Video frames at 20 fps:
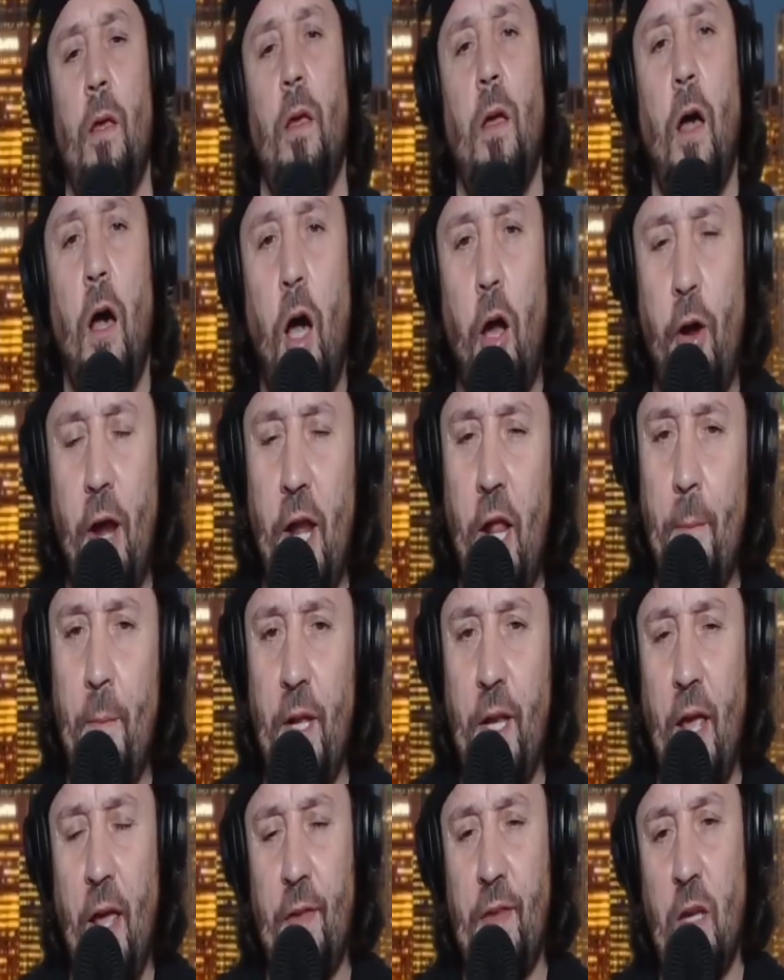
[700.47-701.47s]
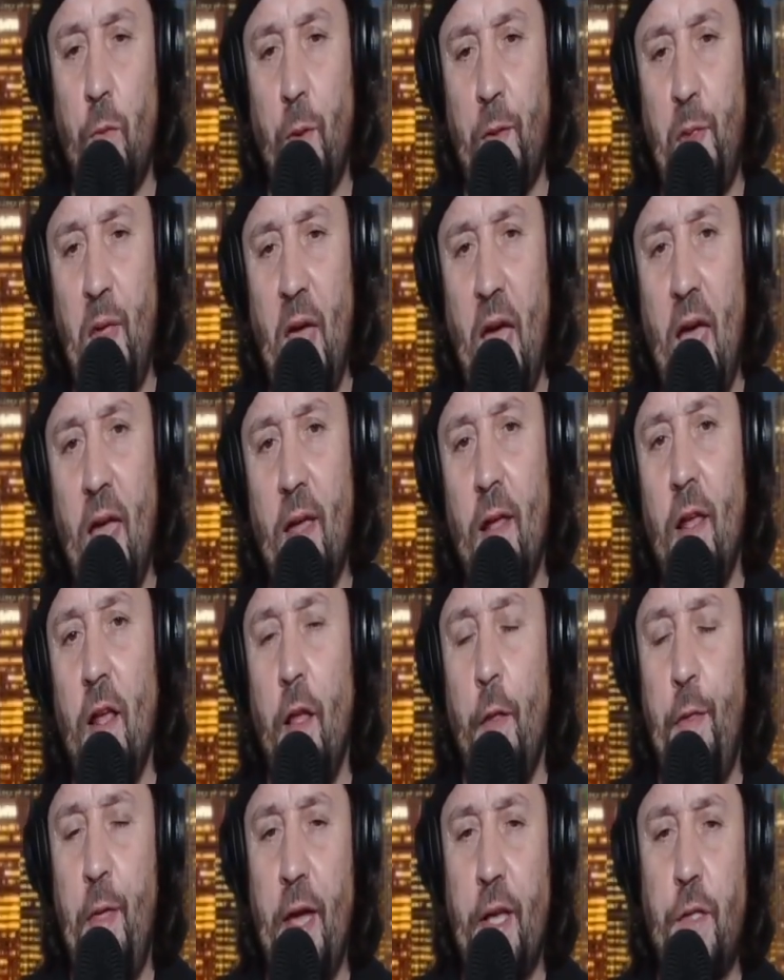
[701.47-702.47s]
All right, I'm going to end it with that.
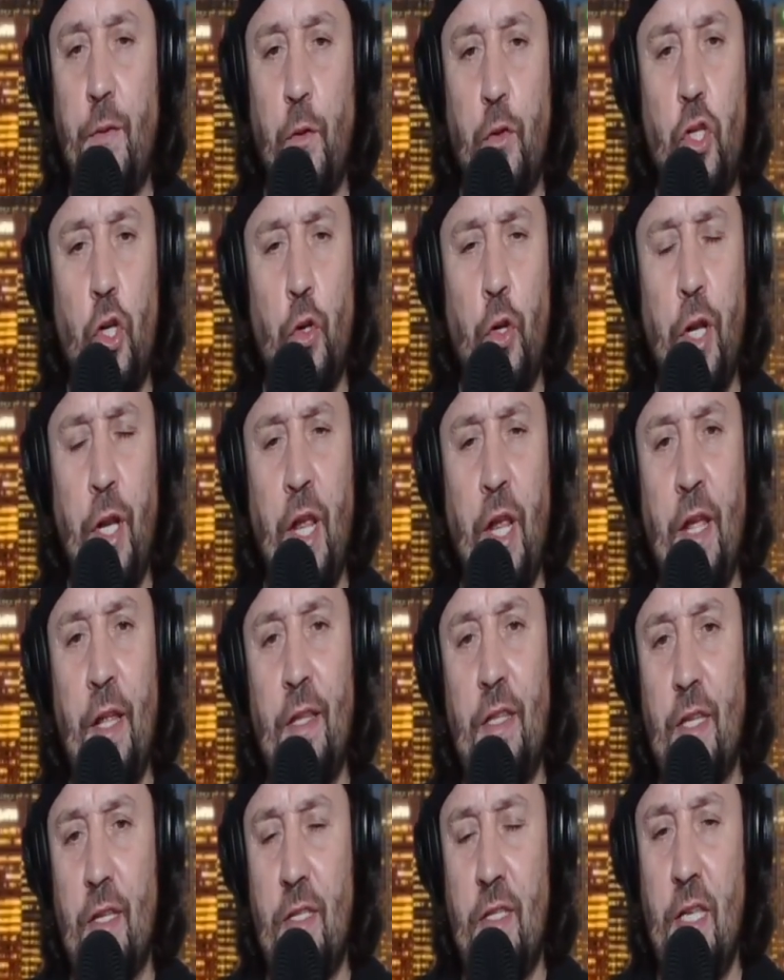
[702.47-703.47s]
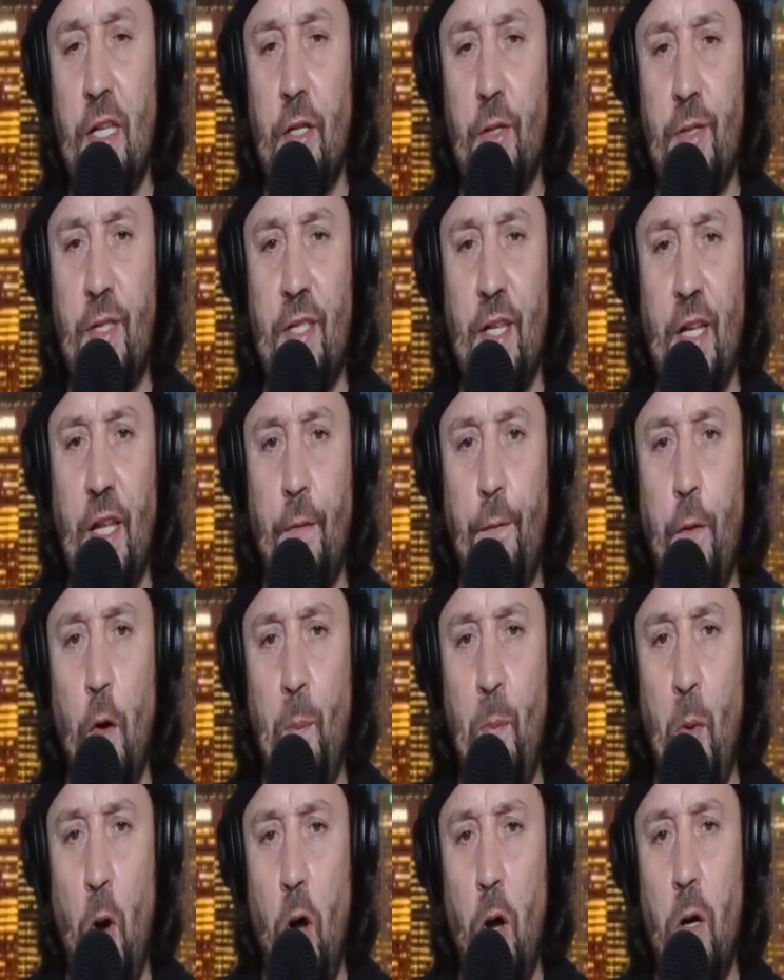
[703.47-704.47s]
Thanks for tuning in to Steel City
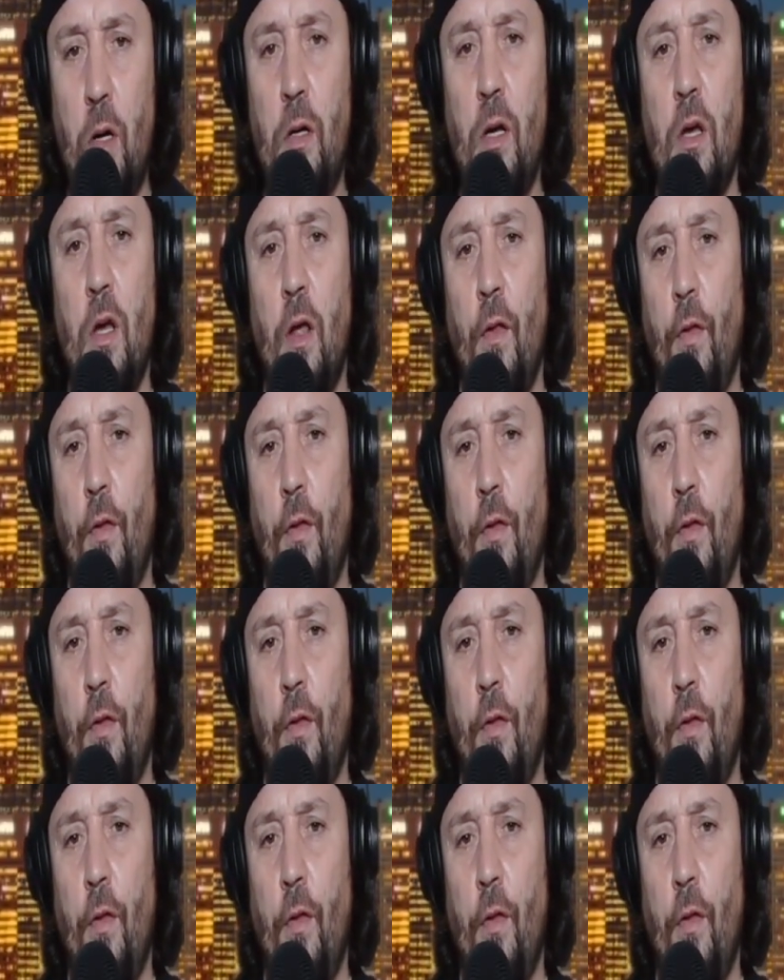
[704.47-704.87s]
Football, the